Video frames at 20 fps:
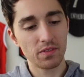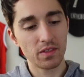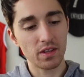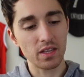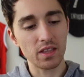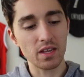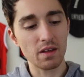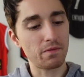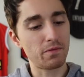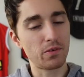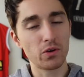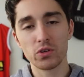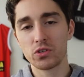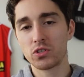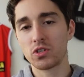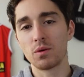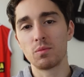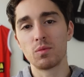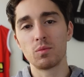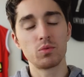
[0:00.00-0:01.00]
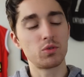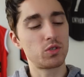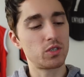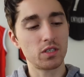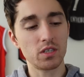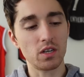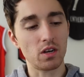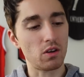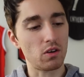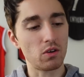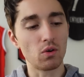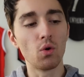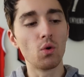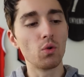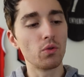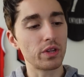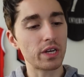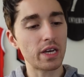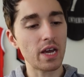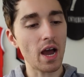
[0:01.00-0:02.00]
In that first term, it was,
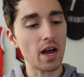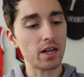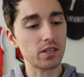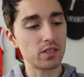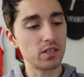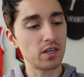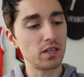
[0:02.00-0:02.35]
all the Cats.